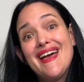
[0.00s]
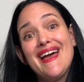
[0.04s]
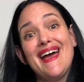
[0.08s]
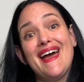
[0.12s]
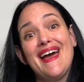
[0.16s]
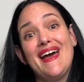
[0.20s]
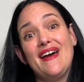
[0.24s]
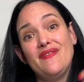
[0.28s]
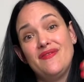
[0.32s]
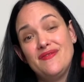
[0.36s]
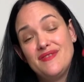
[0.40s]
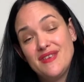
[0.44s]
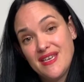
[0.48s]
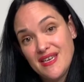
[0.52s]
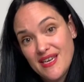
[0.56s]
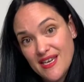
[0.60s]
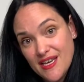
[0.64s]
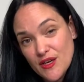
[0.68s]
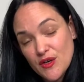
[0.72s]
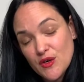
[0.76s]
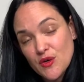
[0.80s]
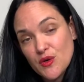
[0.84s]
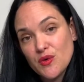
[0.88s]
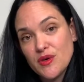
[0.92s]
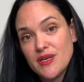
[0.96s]
and the
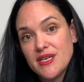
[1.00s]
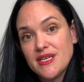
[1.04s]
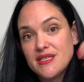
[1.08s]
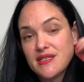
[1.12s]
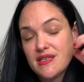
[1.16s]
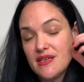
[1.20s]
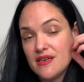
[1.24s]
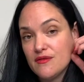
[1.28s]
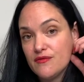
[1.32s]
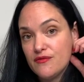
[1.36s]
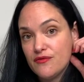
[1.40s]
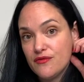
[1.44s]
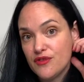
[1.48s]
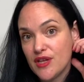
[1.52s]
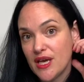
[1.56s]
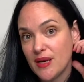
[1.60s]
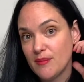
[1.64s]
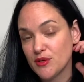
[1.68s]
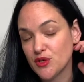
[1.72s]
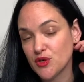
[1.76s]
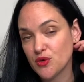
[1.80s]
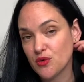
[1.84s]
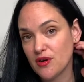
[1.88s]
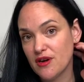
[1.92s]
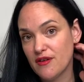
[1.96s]
increase in
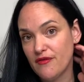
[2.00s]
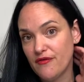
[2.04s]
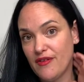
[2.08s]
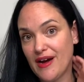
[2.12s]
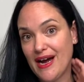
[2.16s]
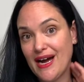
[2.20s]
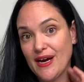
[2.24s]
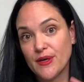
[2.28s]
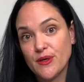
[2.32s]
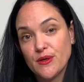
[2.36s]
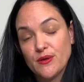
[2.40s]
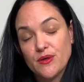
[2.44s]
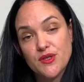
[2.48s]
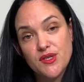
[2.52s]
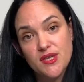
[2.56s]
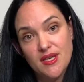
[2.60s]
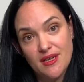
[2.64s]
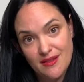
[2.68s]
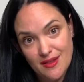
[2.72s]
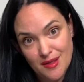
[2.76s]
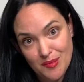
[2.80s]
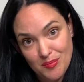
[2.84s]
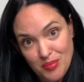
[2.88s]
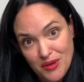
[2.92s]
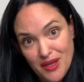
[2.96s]
inflammatory factors
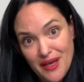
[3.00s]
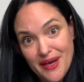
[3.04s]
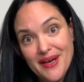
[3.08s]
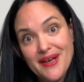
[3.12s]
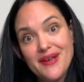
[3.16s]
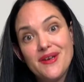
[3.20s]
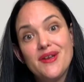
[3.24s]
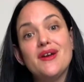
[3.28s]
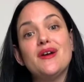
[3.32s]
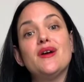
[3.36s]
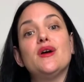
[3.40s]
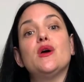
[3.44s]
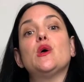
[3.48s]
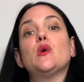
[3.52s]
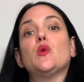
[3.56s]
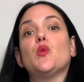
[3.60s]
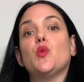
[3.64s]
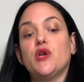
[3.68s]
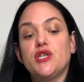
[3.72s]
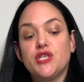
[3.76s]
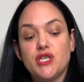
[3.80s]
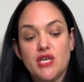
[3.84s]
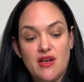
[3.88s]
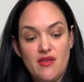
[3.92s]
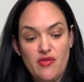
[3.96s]
in the blood,
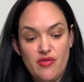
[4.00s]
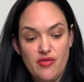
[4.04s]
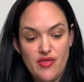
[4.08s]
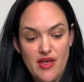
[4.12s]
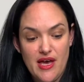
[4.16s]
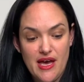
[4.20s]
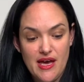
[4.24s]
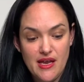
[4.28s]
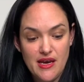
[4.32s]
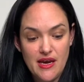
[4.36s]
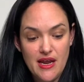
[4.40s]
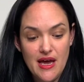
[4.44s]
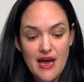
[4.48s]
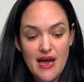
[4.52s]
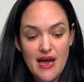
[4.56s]
which can then